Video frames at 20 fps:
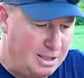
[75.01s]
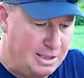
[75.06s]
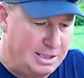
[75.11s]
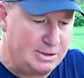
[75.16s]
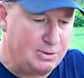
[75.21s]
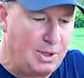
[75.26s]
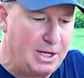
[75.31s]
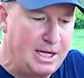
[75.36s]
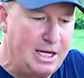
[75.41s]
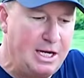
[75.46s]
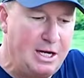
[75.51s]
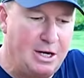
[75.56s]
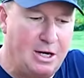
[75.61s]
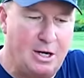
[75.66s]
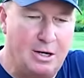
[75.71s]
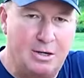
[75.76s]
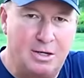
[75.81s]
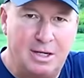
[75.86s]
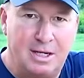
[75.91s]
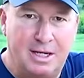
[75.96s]
this right
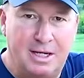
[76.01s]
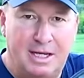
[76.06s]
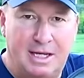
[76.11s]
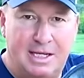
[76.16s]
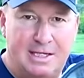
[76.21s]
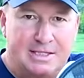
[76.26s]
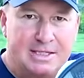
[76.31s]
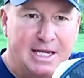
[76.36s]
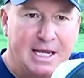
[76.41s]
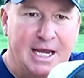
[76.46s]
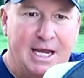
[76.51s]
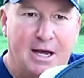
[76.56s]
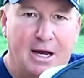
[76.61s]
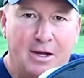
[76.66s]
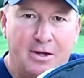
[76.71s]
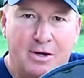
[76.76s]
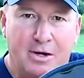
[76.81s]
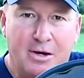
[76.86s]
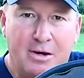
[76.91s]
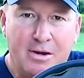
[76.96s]
here is the
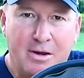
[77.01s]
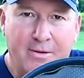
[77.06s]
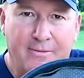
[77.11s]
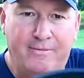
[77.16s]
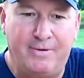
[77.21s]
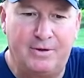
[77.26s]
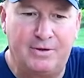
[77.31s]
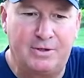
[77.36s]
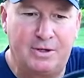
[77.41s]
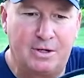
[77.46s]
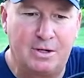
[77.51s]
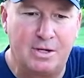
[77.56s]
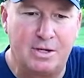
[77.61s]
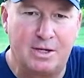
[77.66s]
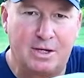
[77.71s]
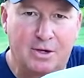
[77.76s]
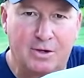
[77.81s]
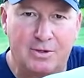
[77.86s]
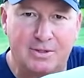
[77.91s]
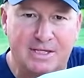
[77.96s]
other filter
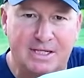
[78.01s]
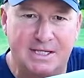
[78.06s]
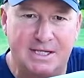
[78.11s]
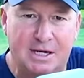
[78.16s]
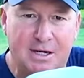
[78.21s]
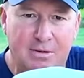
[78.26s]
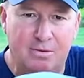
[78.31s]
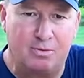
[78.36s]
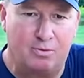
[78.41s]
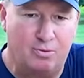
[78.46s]
that goes in there.